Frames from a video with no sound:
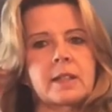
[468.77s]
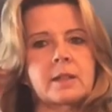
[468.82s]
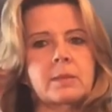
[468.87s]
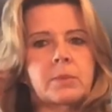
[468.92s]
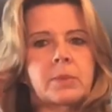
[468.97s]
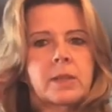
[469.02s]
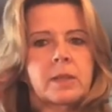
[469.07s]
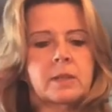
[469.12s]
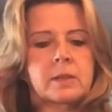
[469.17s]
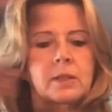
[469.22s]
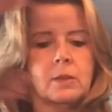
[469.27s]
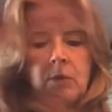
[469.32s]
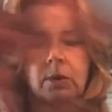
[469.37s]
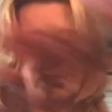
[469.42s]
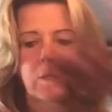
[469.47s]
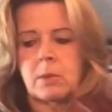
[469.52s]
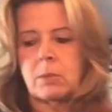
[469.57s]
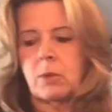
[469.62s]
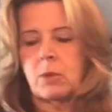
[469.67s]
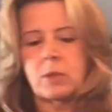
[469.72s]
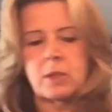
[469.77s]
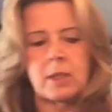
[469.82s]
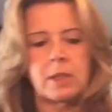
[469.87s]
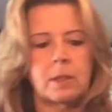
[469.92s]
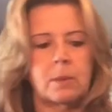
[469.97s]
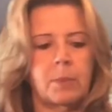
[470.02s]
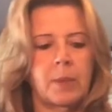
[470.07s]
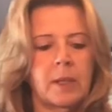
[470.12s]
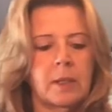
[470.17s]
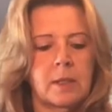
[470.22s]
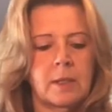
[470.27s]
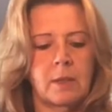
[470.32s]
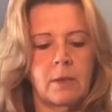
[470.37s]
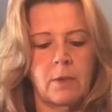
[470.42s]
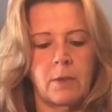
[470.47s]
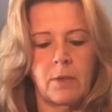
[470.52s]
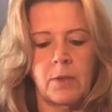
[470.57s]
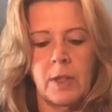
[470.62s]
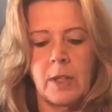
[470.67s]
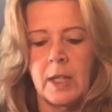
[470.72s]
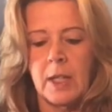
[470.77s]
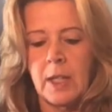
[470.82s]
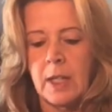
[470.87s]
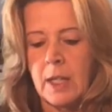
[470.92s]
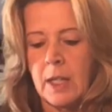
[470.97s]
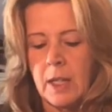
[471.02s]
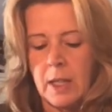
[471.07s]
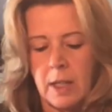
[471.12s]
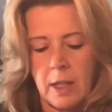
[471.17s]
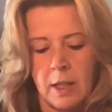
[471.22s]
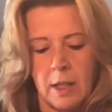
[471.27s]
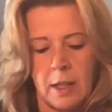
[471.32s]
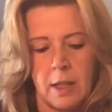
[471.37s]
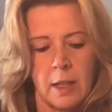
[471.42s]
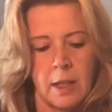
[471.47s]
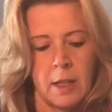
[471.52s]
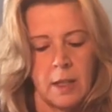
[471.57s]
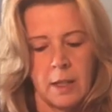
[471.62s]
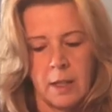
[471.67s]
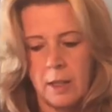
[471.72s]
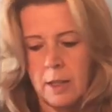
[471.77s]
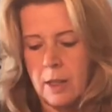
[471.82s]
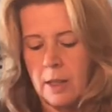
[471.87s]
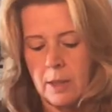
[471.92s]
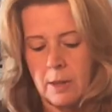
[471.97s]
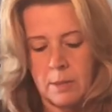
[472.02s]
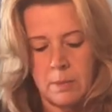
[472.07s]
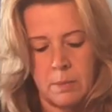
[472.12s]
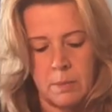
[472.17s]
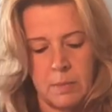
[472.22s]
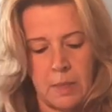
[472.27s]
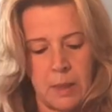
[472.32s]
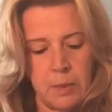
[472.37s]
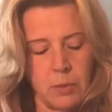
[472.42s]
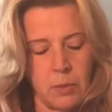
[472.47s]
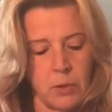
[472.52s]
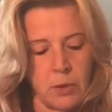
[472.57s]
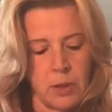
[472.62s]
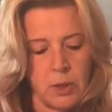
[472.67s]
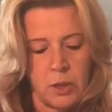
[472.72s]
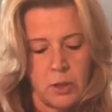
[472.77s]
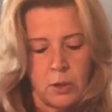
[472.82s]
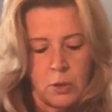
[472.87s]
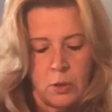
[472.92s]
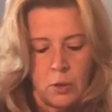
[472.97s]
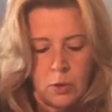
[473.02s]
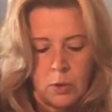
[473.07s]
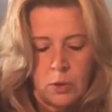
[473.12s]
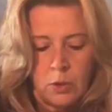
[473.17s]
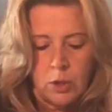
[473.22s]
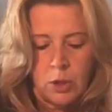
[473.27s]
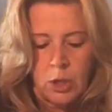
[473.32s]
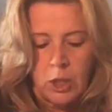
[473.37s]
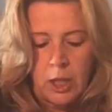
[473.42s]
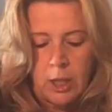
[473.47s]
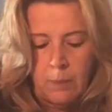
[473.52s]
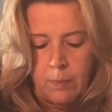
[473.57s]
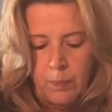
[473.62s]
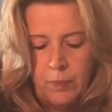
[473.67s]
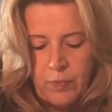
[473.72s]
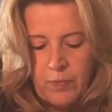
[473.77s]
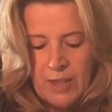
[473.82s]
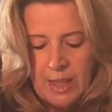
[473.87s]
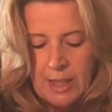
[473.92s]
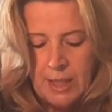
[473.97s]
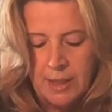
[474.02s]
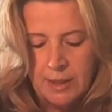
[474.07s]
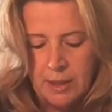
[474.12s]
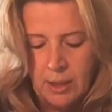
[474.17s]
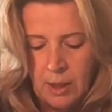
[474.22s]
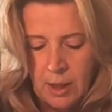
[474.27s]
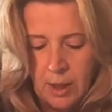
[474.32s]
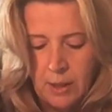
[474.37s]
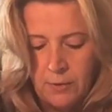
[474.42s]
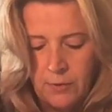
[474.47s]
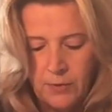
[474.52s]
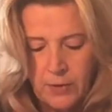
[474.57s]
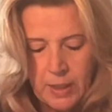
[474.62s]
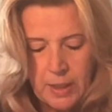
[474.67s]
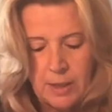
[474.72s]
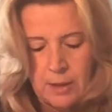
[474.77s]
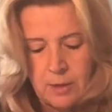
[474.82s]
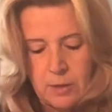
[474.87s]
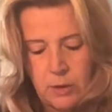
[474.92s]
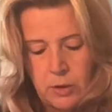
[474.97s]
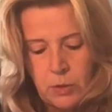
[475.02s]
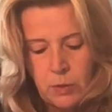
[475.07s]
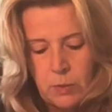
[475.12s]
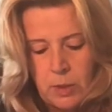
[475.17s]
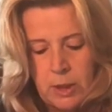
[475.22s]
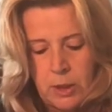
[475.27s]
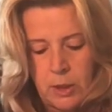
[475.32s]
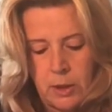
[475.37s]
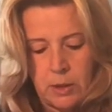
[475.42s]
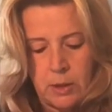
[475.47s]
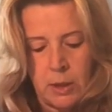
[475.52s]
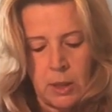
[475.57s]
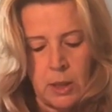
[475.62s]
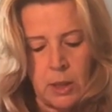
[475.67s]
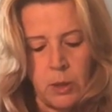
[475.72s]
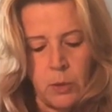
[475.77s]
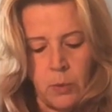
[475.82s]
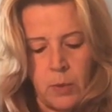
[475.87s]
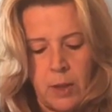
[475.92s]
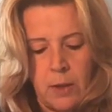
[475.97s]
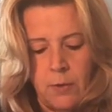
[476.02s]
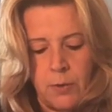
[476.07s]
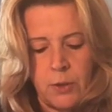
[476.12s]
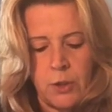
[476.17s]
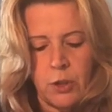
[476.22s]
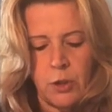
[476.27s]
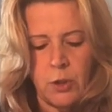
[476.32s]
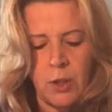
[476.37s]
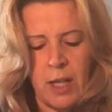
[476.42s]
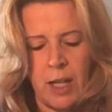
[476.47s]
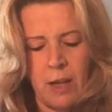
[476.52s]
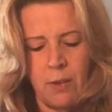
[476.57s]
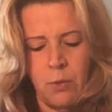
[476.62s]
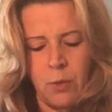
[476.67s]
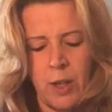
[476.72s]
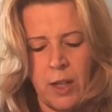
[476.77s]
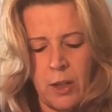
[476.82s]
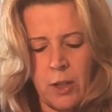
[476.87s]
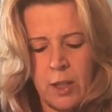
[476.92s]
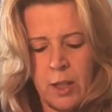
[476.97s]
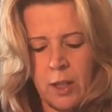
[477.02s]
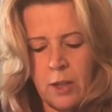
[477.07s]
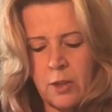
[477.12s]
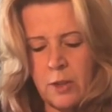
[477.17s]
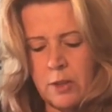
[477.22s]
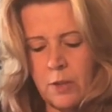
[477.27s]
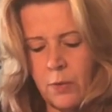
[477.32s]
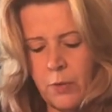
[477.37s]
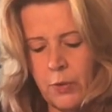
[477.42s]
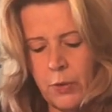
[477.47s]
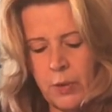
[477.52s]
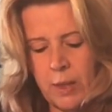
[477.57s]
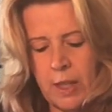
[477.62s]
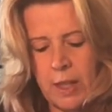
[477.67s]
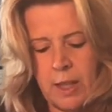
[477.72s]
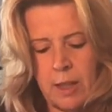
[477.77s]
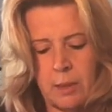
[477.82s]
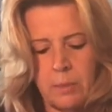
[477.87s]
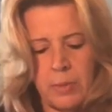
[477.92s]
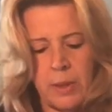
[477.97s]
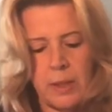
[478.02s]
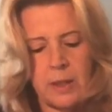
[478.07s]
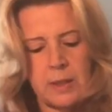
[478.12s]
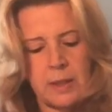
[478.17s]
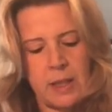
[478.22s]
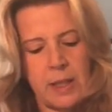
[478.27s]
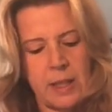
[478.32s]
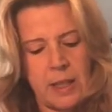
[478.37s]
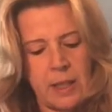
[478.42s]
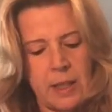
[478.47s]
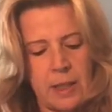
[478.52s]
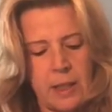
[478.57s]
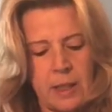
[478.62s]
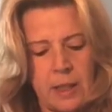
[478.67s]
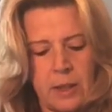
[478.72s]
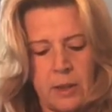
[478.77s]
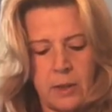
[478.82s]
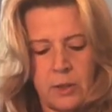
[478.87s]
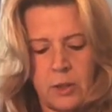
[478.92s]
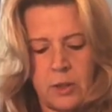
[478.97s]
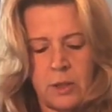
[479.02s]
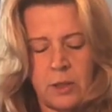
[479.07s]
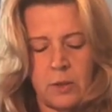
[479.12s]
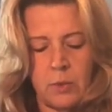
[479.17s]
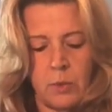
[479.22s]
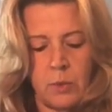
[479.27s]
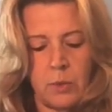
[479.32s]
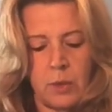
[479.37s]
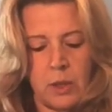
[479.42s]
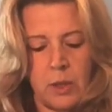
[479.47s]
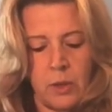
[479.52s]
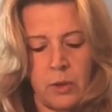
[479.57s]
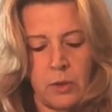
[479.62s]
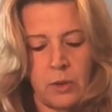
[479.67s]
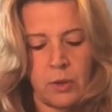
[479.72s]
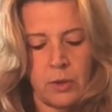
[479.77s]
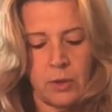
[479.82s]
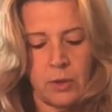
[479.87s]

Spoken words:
because it was the most expensive. I'm going to chop these off now. You wanna for sure have wire cutters if you can, because again, it'll just ruin your,